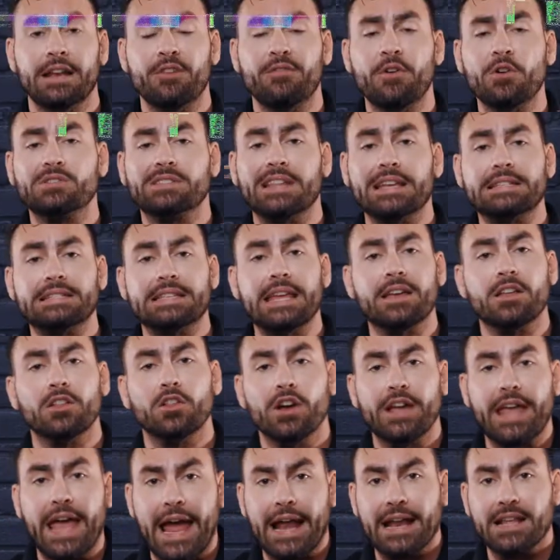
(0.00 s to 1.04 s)
folks, let's take a
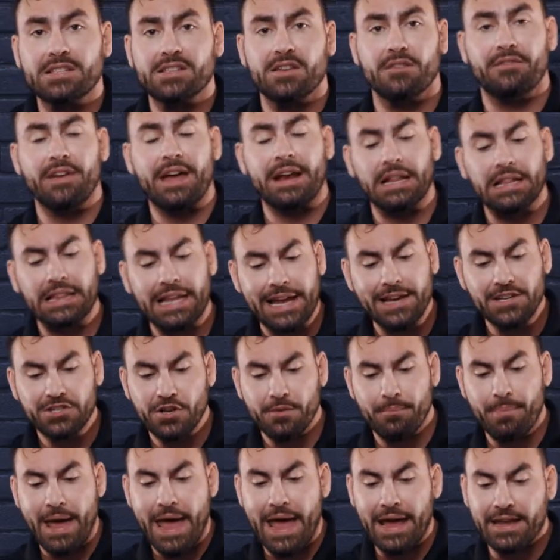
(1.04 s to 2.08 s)
look at its
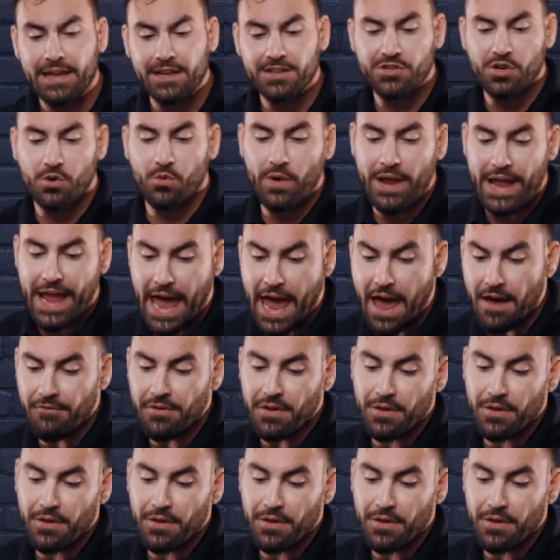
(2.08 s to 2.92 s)
ventilation package. We have